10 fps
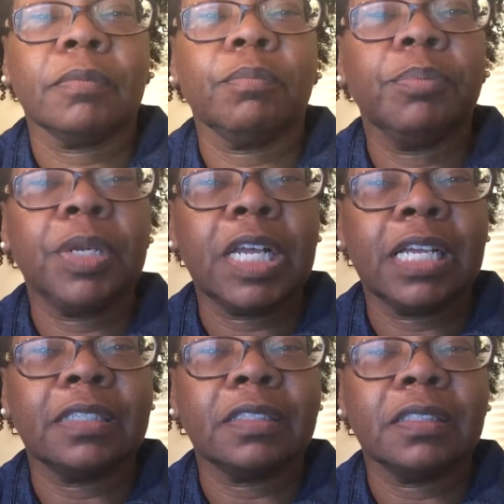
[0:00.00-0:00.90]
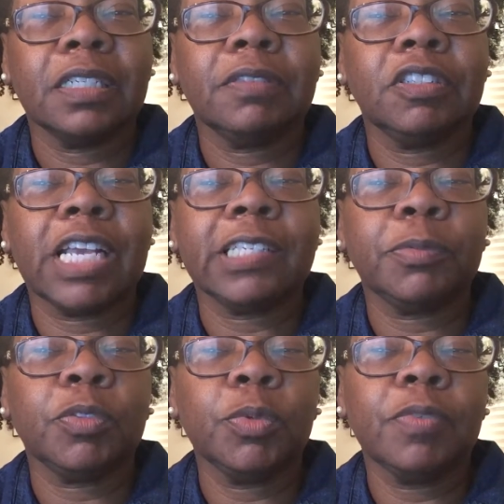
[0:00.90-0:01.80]
But if the
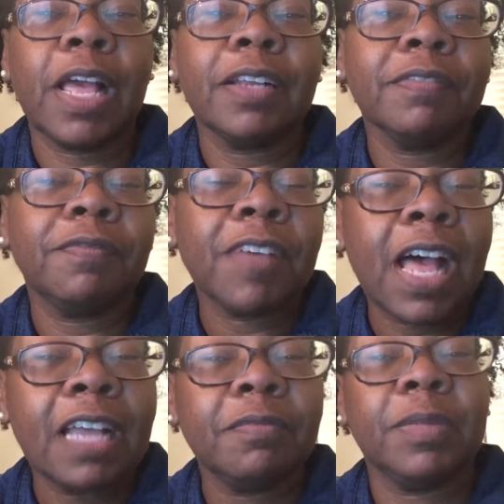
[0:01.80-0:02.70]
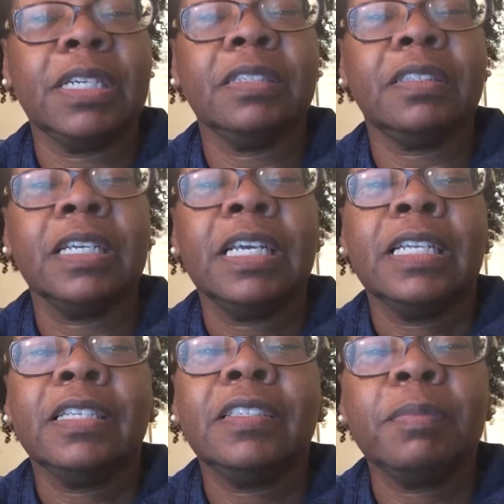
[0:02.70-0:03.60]
Jaspers move out in 5 months,
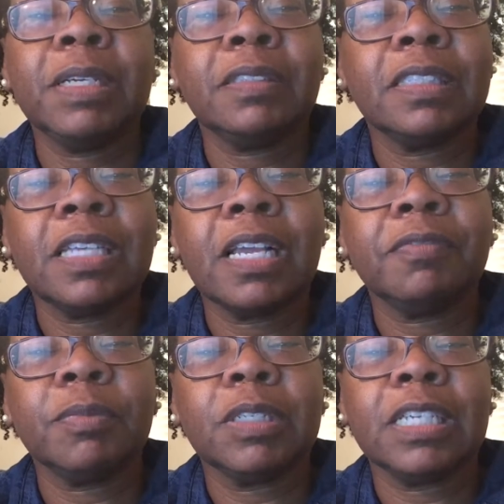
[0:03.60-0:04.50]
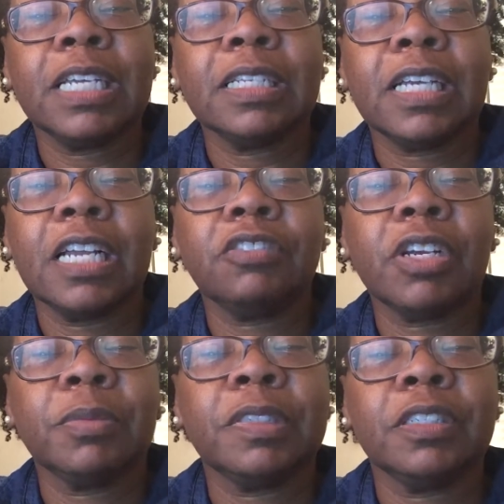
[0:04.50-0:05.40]
this makes the time from the date the
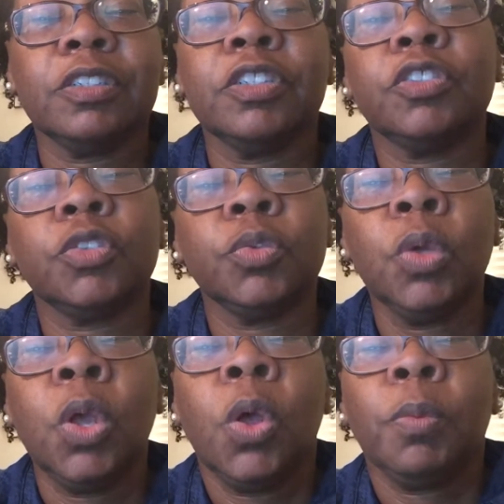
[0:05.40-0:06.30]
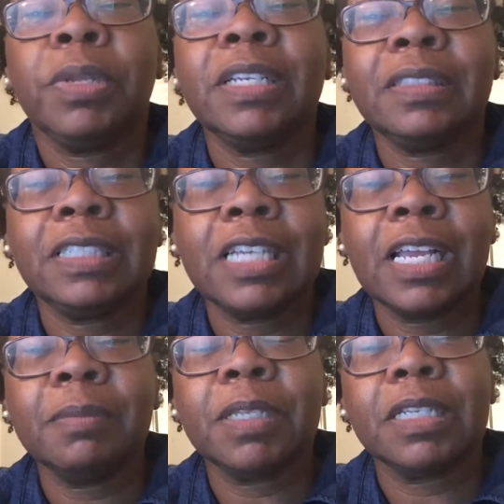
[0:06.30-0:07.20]
contract was entered into plus the
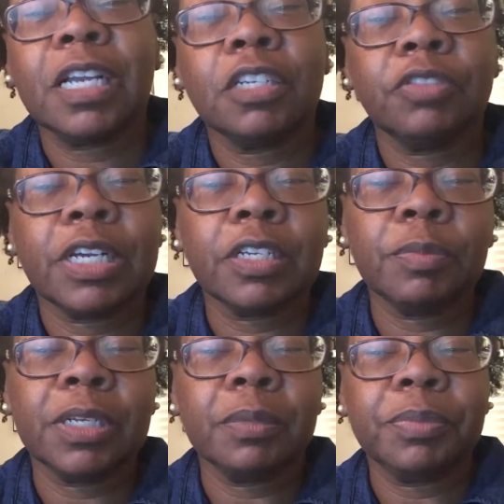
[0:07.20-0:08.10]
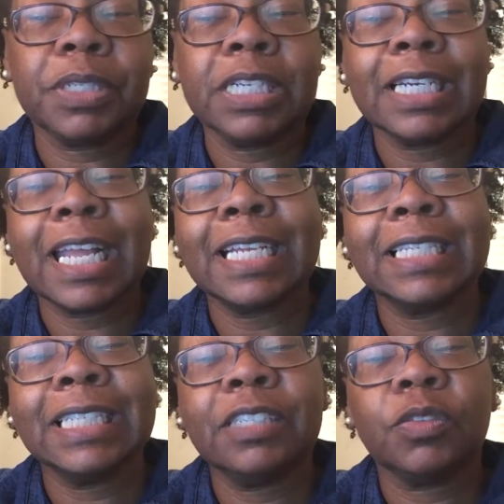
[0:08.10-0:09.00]
time that the contract could be completed at
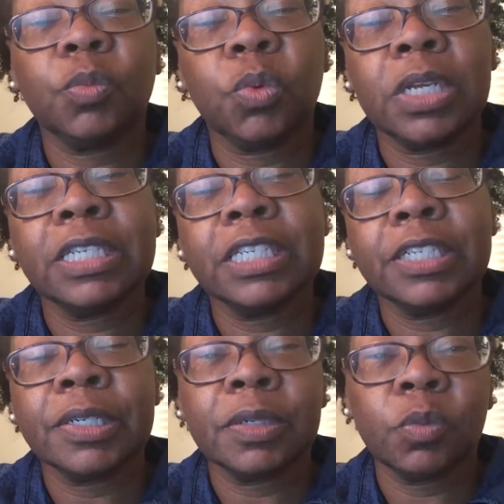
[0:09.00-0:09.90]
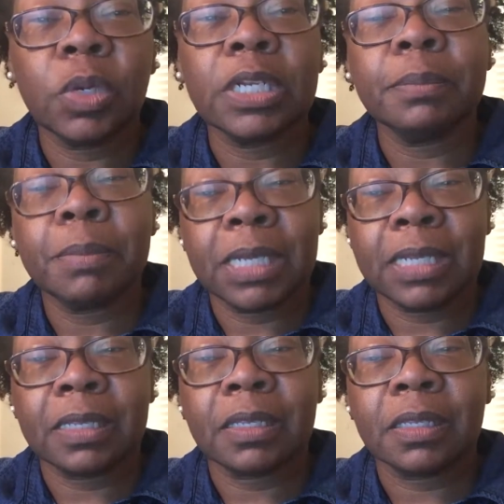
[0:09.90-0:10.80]
least 1 year and 1 month.